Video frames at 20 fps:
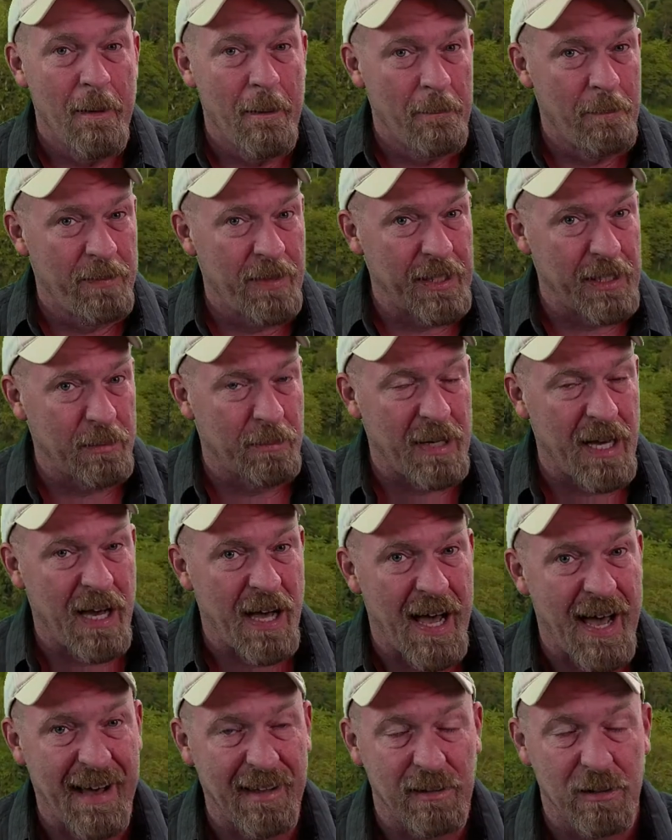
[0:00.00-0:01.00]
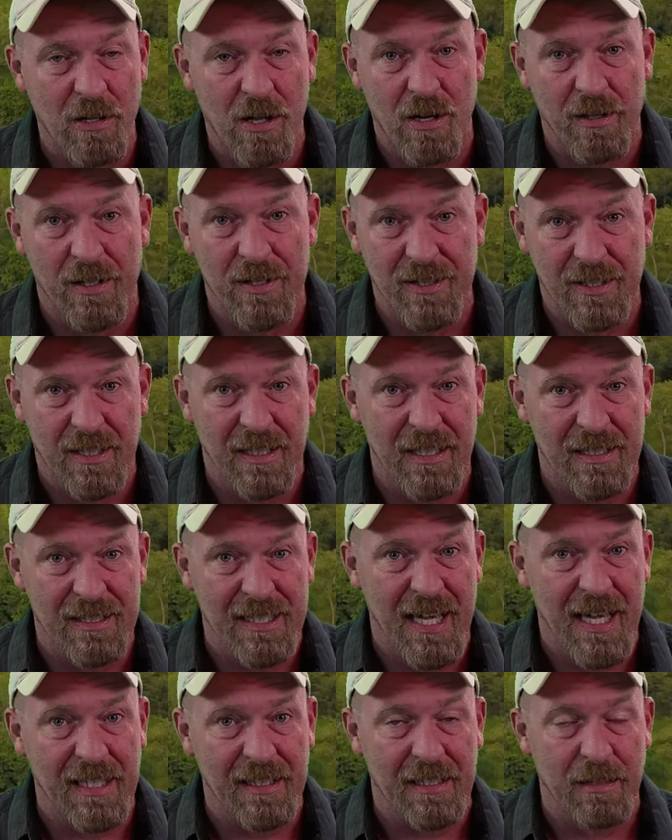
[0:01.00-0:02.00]
think about how long it's going to
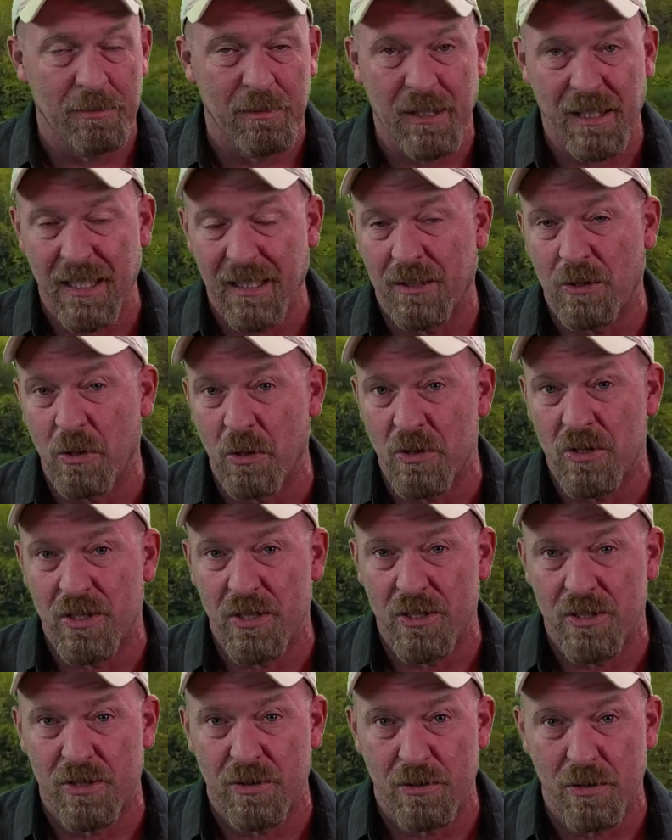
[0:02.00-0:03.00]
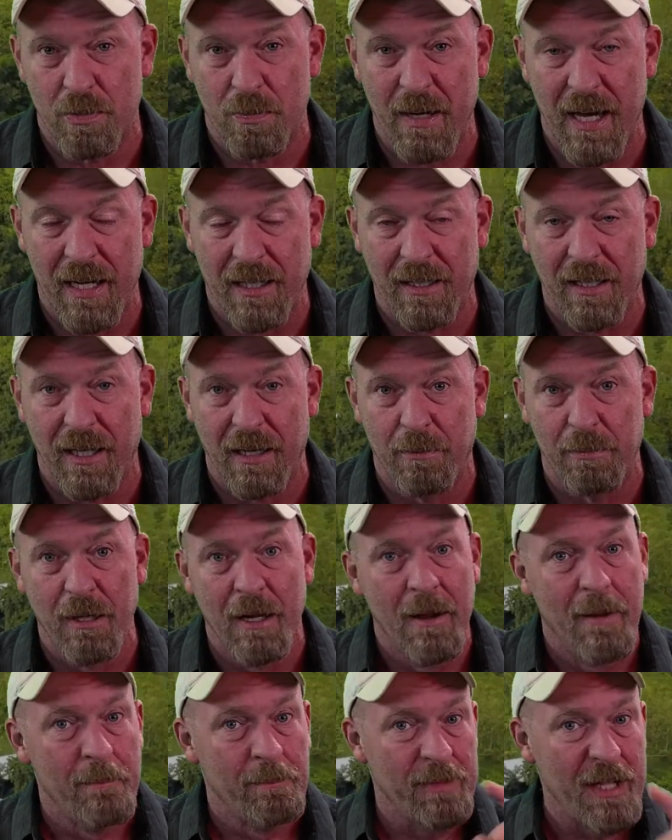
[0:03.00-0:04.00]
take them to get those systems back up.
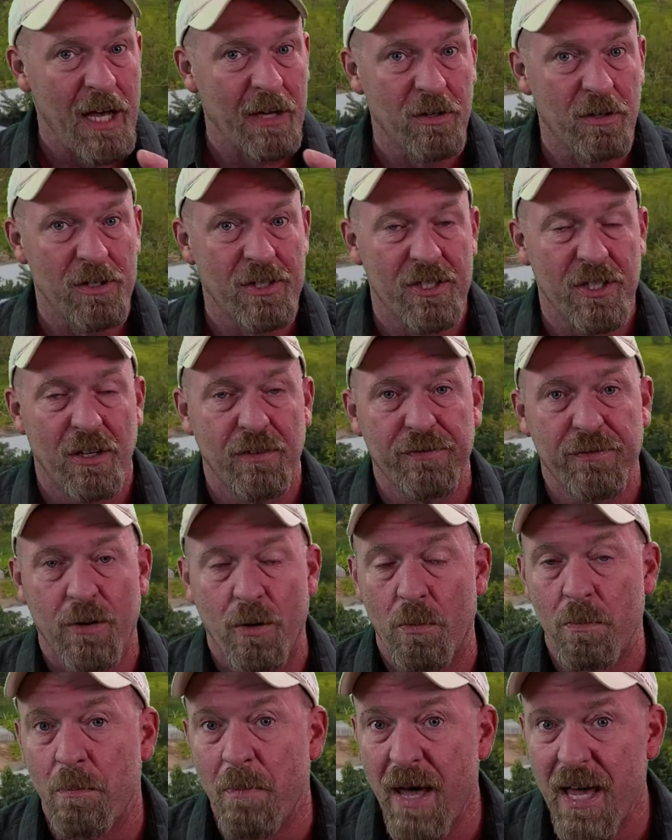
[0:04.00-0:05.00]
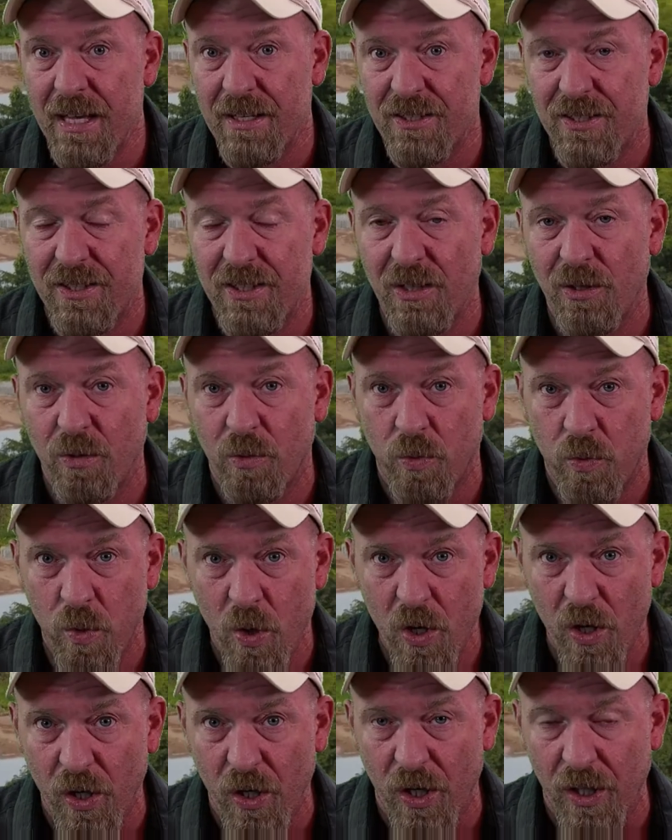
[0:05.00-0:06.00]
Now, your cell phone may still
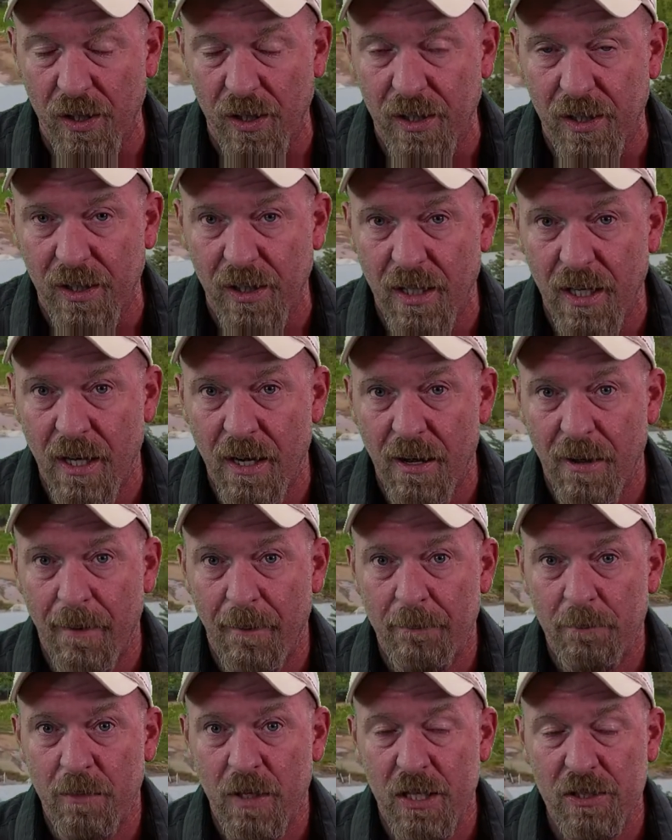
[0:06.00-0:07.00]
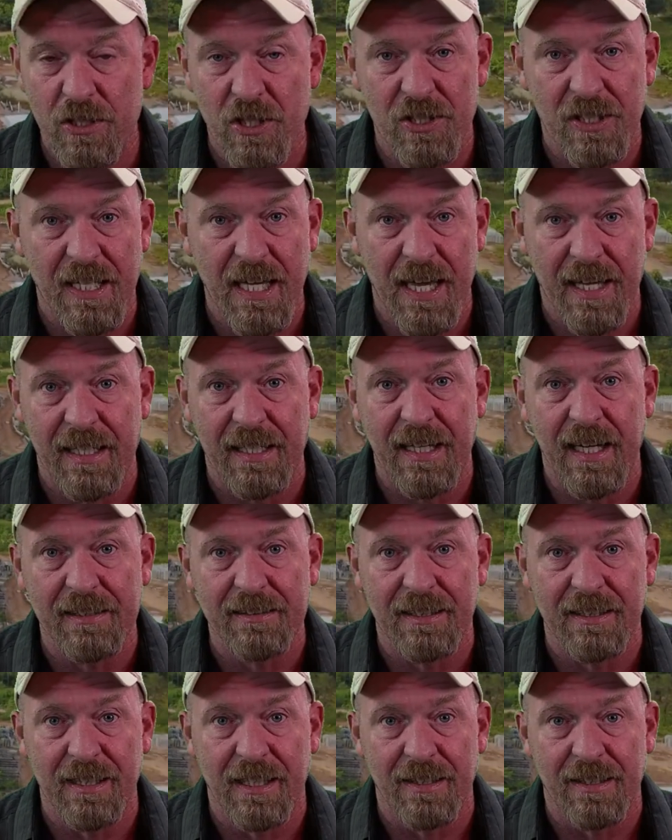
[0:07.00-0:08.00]
work. It just can't connect
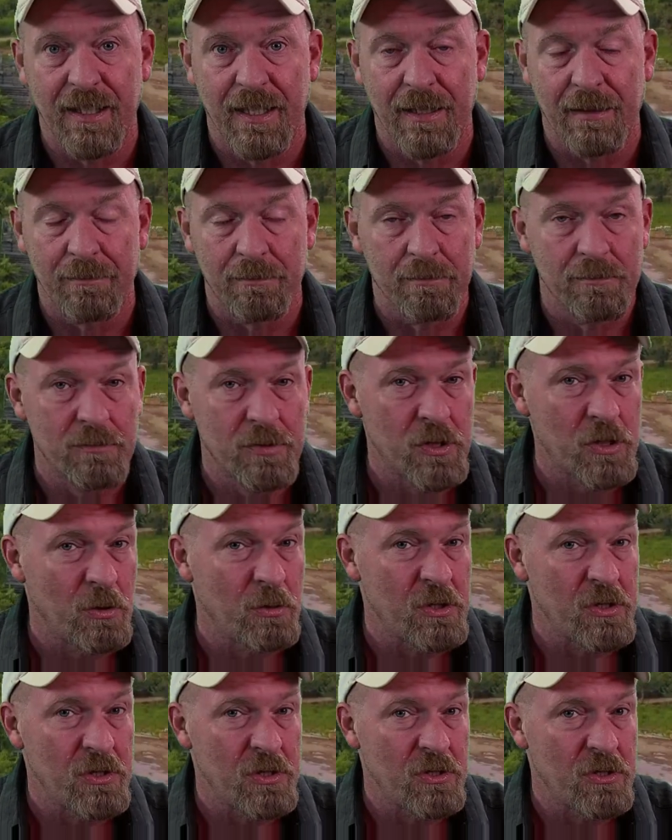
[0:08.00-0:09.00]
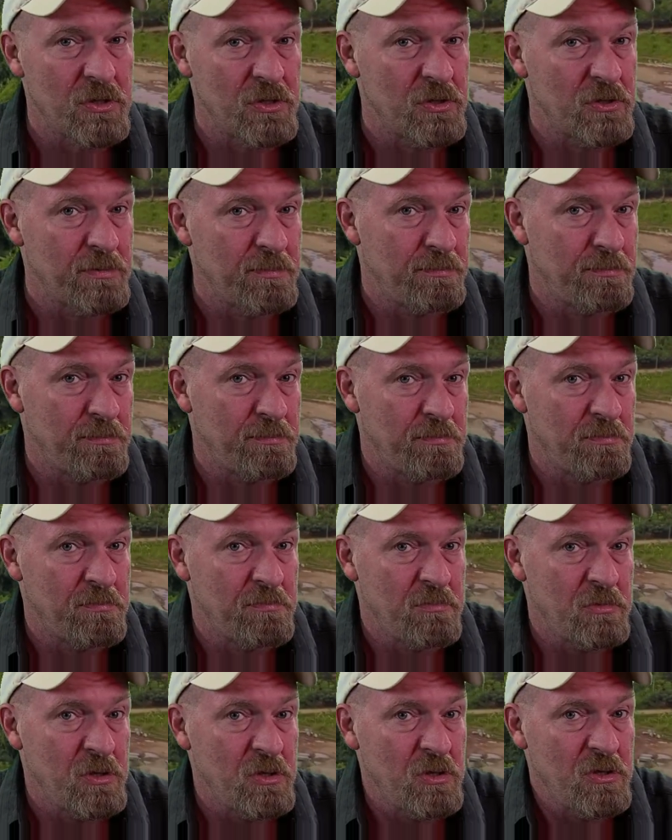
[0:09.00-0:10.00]
to anything, so it's
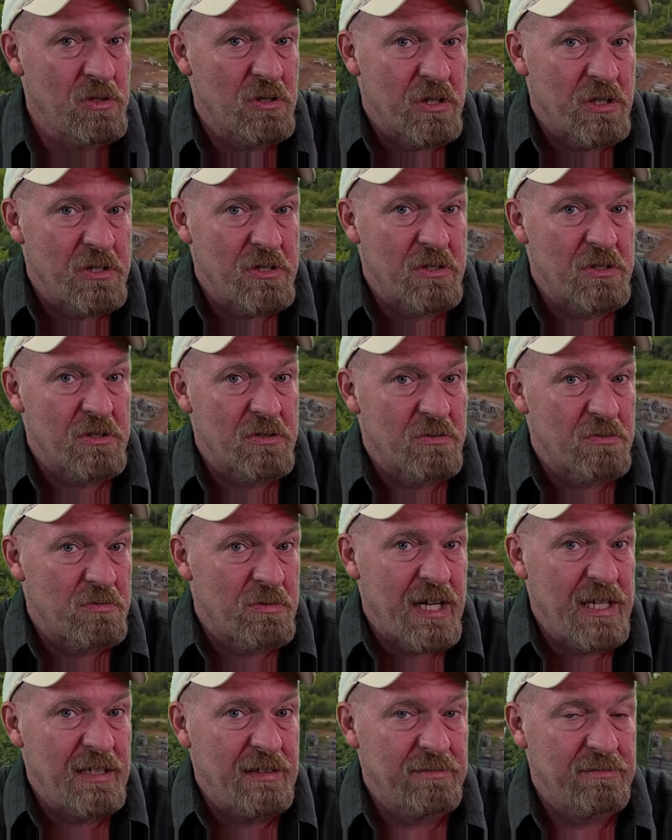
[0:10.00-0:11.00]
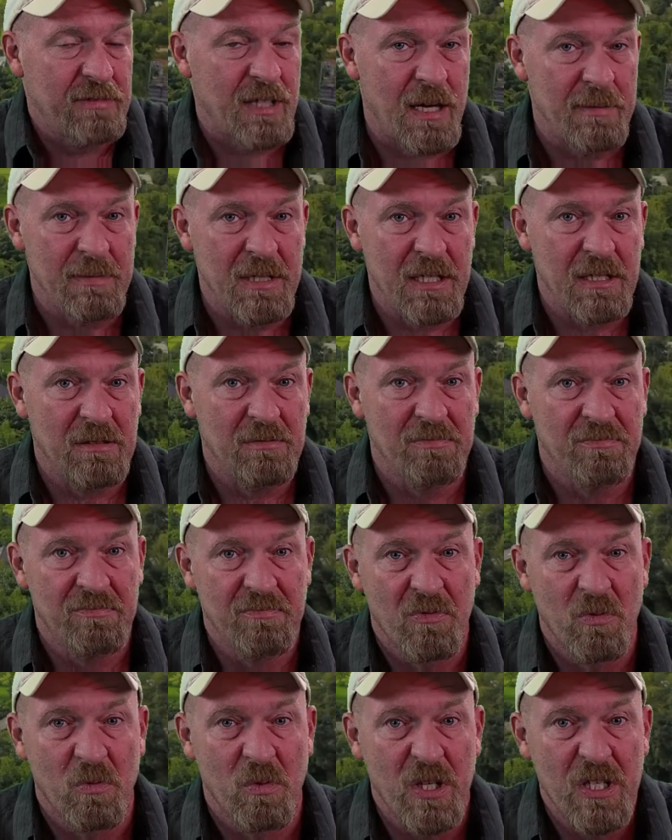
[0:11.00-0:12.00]
useless, right? I mean,
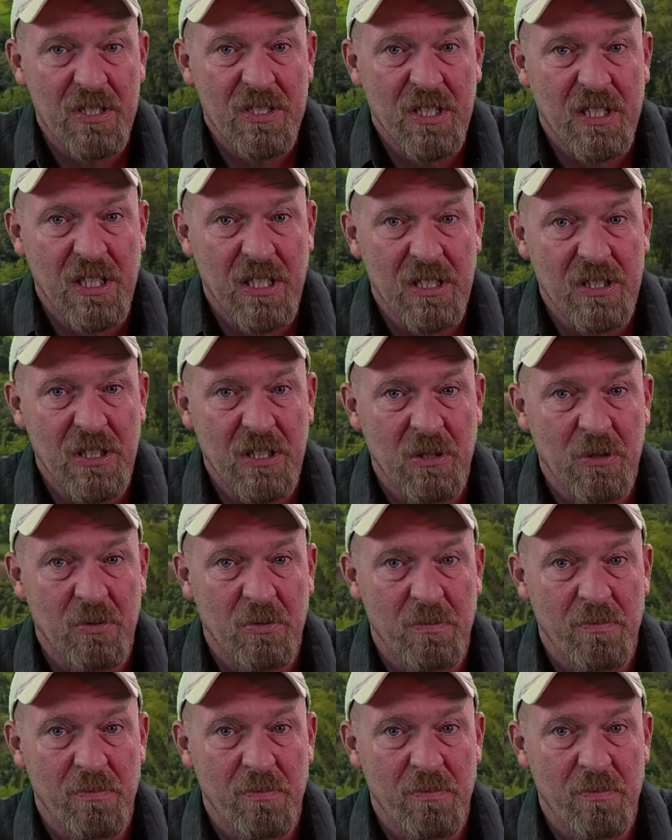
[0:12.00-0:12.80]
what is it going to do?